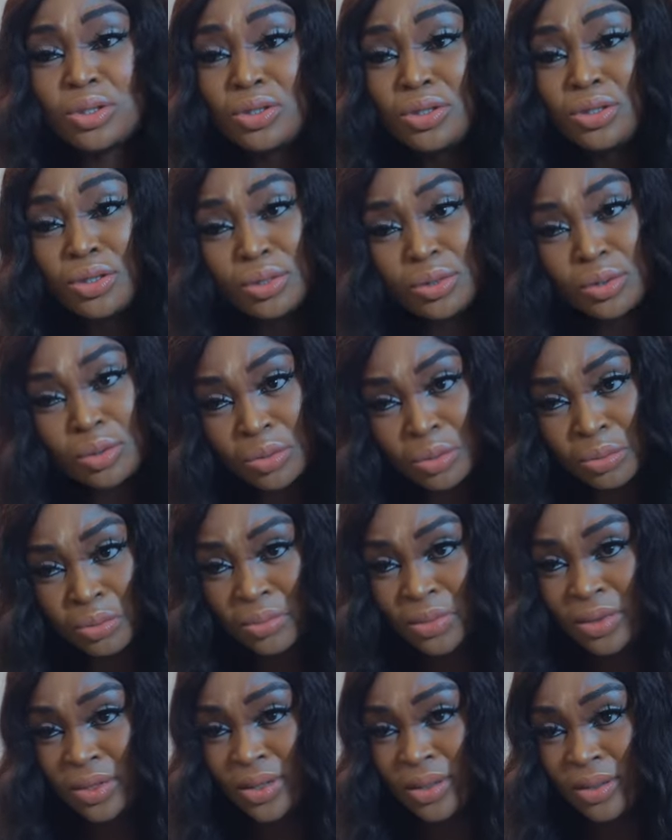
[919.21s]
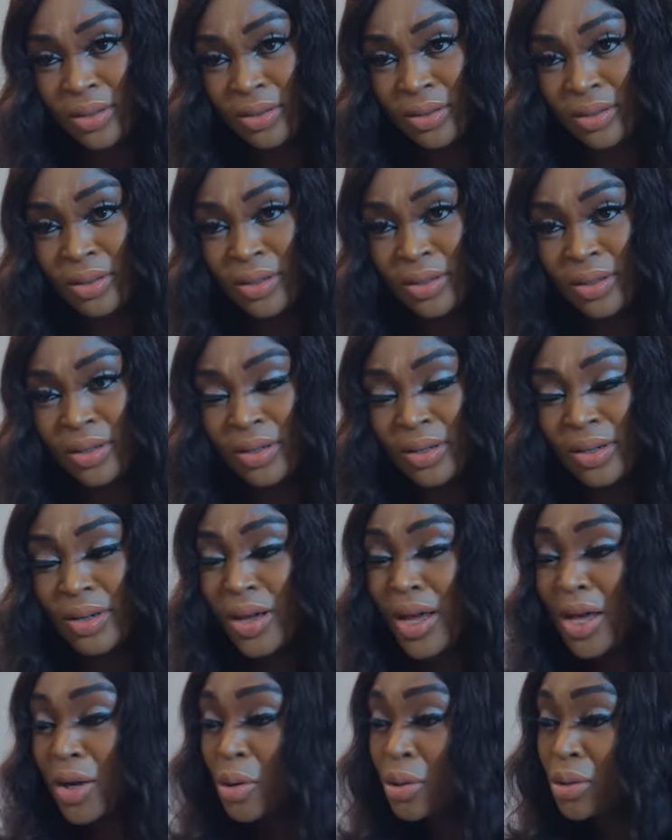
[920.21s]
doomed.
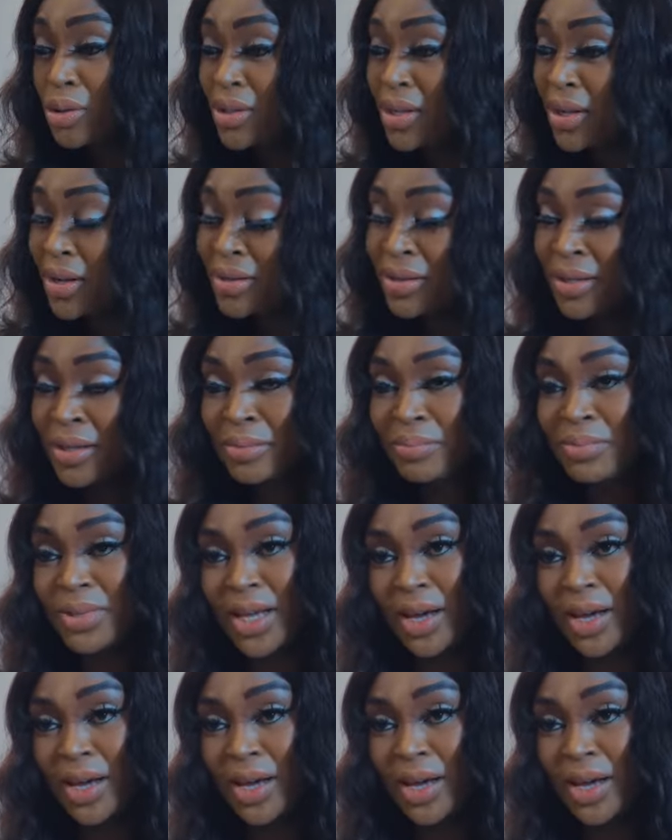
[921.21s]
Ego turned him